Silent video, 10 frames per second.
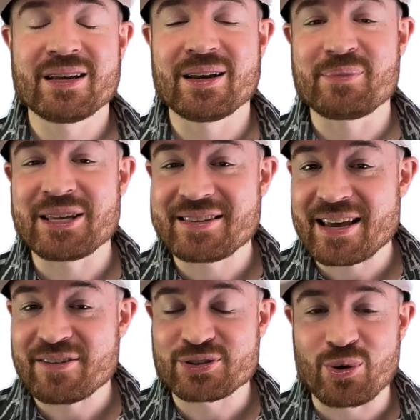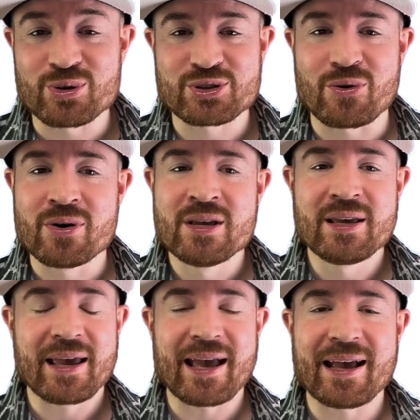ETFs also.
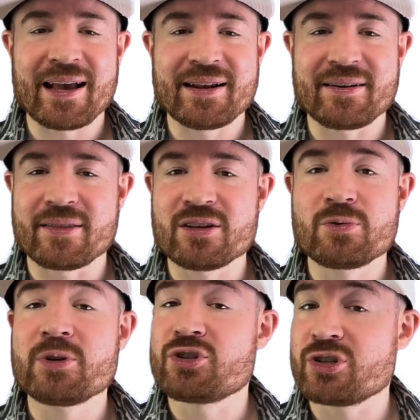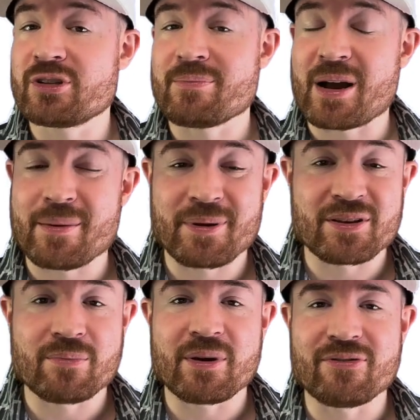And this would just, in my
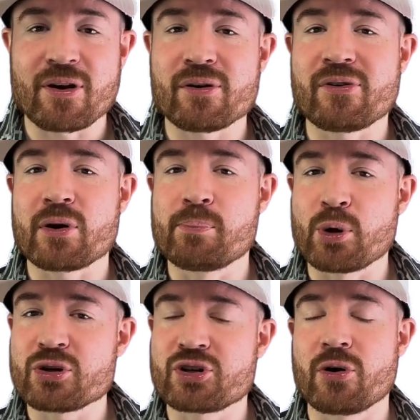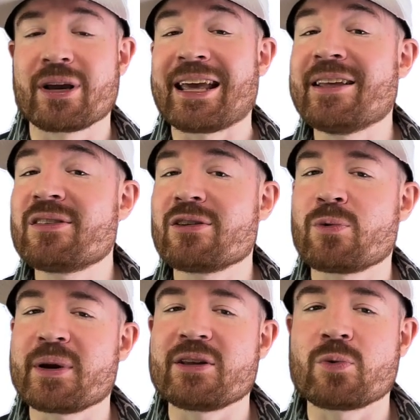opinion, be very, very bullish going into
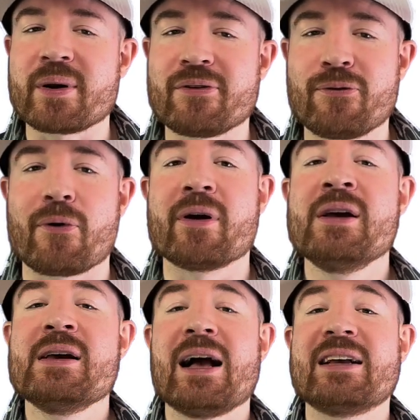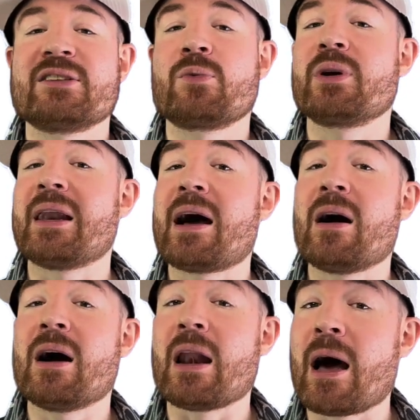2024, as it would
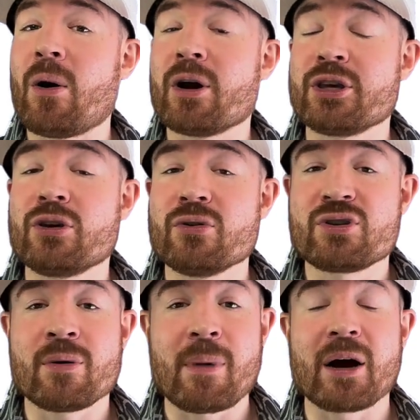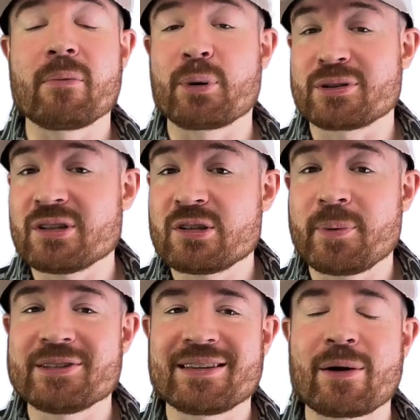allow a huge amount of
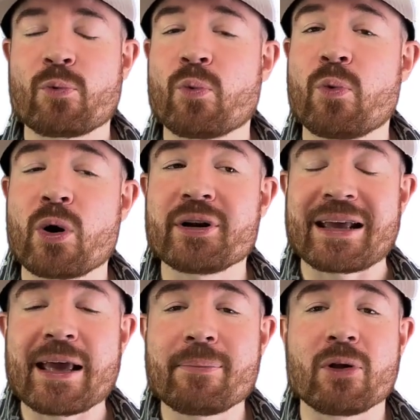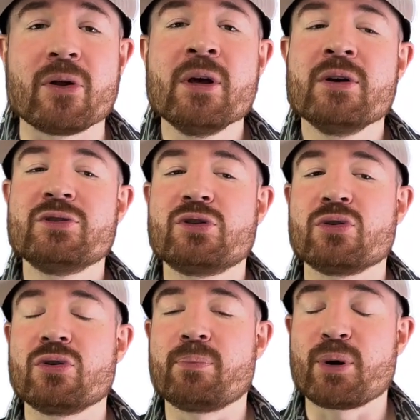participants that weren't able
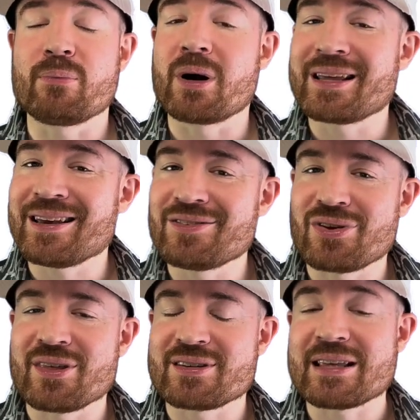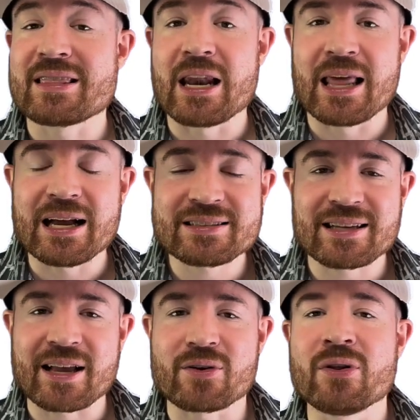to put money into this in the last
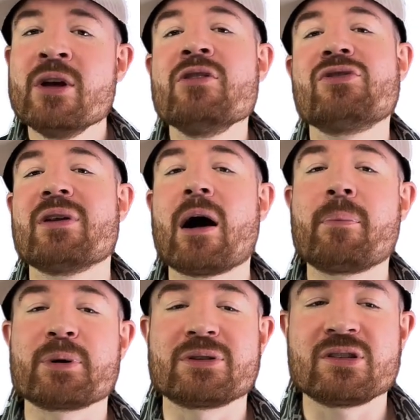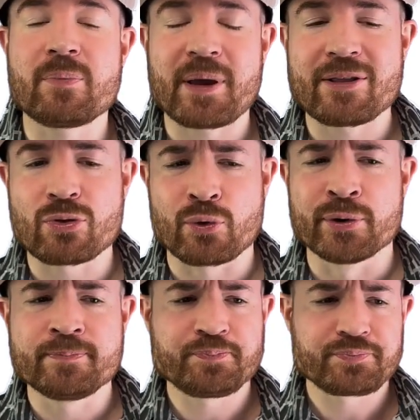cycle to now participate through